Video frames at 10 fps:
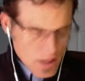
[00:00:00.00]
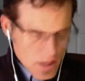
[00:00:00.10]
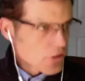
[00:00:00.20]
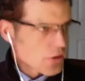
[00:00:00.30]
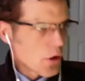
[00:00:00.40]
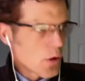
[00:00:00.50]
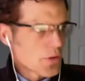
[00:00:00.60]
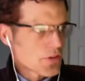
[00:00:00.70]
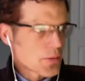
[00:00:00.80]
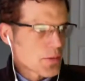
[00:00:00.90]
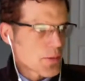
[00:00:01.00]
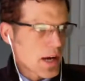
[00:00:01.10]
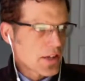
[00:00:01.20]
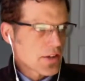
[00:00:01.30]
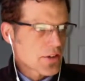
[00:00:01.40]
So some
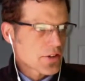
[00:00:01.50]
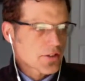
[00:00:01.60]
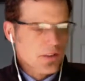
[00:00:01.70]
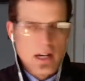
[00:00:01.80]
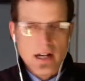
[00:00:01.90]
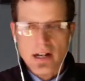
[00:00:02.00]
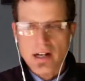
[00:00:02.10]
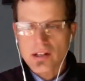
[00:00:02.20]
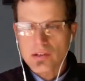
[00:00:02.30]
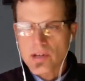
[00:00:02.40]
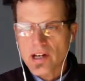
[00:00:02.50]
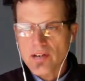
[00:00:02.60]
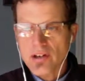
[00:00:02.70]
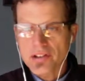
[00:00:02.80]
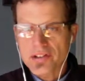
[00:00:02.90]
reminders. We have
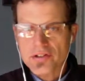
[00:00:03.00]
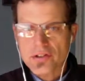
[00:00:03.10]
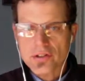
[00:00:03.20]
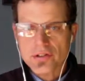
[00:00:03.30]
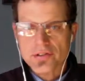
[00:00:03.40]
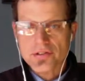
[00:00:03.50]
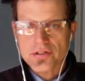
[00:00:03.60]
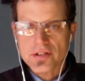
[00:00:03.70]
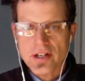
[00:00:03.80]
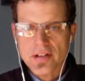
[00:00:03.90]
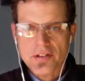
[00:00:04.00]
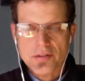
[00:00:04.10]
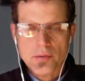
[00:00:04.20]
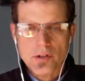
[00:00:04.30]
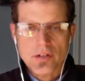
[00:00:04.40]
our lit circles this
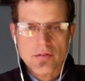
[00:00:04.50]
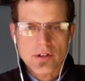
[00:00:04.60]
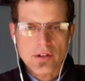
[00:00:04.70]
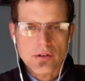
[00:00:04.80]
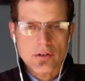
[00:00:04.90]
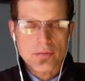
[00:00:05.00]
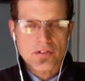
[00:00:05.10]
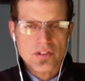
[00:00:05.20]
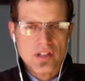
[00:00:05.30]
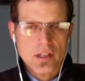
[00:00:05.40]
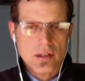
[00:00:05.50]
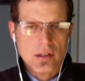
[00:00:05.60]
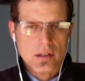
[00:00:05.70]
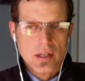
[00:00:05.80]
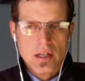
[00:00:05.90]
morning for Group C
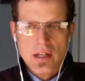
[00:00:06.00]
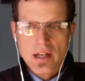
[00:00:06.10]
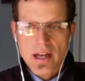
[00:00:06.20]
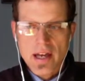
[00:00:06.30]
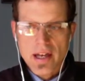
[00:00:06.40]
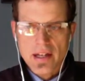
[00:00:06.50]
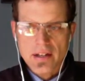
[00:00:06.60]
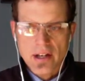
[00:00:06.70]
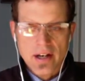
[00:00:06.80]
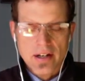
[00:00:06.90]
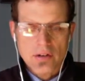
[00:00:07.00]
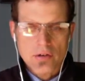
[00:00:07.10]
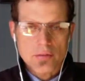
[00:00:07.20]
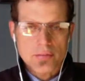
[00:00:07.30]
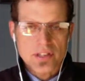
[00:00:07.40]
and
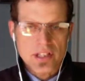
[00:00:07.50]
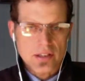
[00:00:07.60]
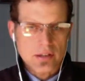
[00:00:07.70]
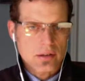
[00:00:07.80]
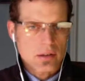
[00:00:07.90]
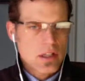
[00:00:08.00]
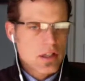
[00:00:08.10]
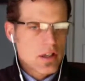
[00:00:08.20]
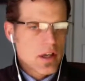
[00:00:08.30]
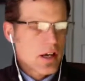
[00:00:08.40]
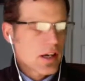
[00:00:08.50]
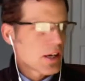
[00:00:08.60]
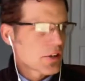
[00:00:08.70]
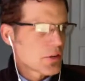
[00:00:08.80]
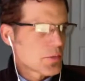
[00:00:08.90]
Group D.
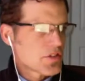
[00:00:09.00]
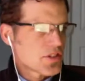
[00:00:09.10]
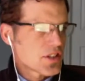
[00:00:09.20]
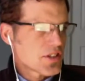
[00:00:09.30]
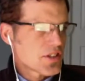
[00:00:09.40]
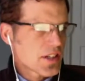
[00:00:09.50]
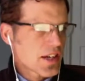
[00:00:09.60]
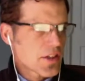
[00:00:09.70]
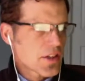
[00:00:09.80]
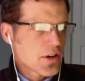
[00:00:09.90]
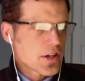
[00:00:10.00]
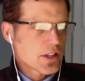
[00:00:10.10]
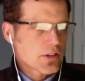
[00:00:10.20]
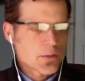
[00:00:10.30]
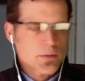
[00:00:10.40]
Group C is at 9:30.
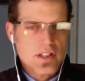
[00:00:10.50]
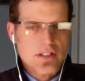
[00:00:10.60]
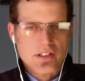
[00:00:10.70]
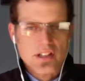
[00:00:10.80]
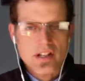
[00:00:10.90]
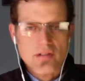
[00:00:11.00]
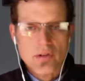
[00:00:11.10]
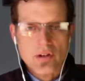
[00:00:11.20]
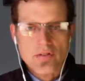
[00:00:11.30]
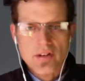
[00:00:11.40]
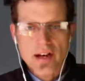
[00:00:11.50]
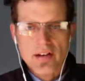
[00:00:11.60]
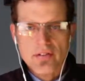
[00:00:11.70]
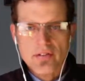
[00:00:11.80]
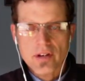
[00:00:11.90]
Group D is at
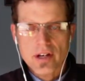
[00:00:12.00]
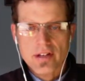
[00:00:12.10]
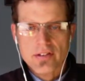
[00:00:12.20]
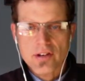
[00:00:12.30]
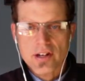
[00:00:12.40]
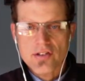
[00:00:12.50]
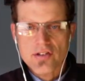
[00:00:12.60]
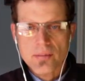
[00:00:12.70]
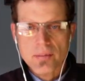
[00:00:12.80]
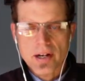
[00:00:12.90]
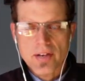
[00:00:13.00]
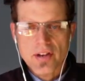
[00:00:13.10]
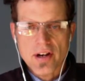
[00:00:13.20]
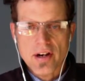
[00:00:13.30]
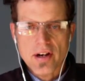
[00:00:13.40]
9:45. Try and jump on
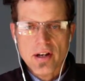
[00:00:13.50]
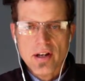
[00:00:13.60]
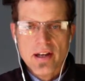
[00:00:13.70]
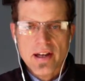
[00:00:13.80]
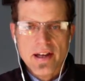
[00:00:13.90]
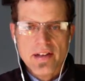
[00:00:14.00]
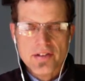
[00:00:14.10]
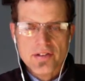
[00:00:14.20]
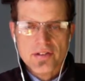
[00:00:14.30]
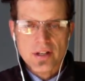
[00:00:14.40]
there as